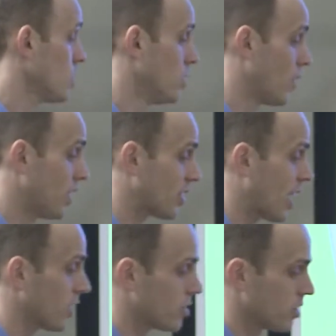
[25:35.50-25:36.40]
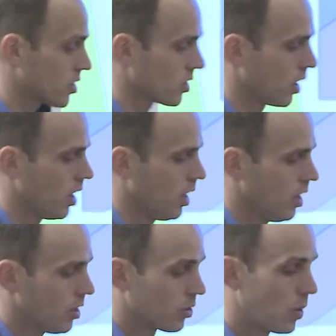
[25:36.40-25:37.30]
Device outages.
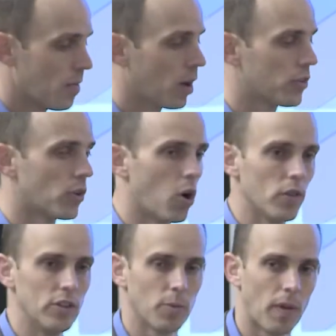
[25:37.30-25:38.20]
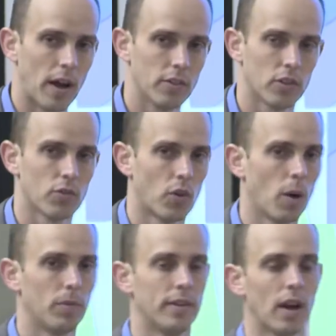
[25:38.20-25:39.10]
So we monitor all these appliances for
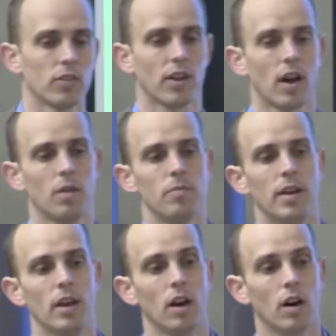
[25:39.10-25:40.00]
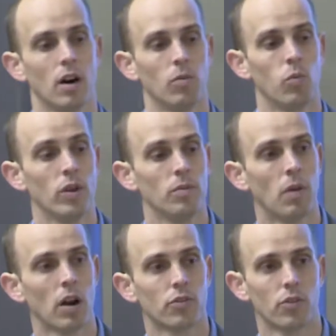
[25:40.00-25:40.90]
up and down time. Uh, we
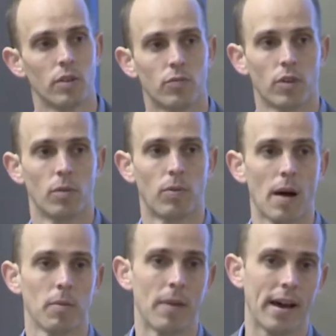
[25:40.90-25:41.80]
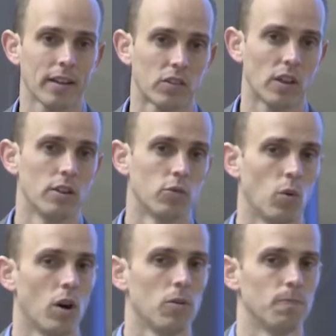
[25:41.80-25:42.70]
monitor them for problematic state as
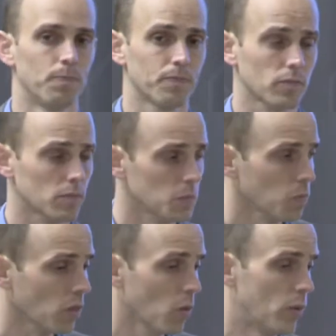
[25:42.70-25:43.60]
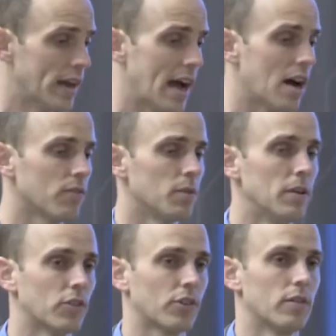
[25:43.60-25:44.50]
well. We have an
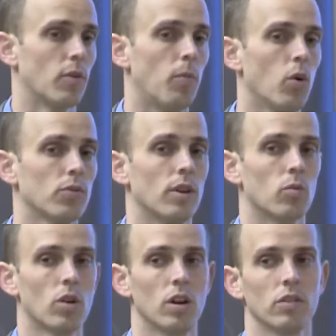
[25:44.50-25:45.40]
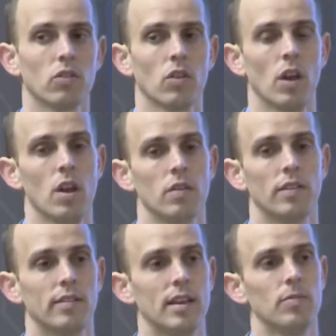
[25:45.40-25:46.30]
administrative report that runs
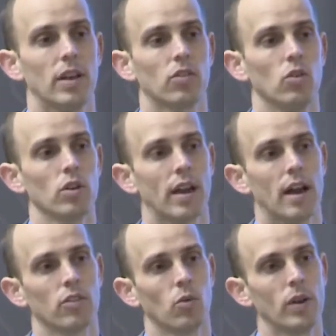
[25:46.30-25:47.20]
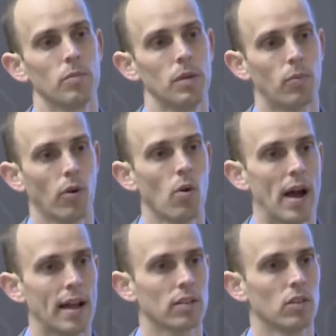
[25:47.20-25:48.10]
that the team takes a look at so we can be
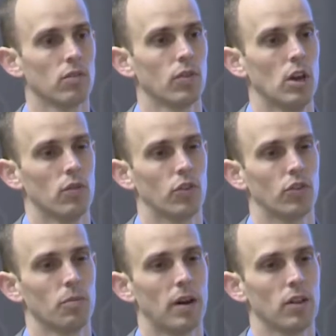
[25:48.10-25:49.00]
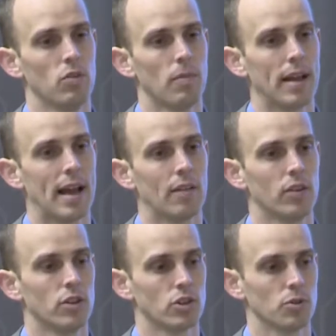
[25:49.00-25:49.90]
proactive for somebody who might have
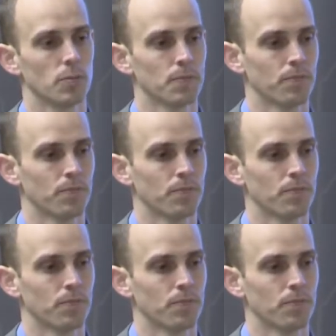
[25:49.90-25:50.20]
an issue.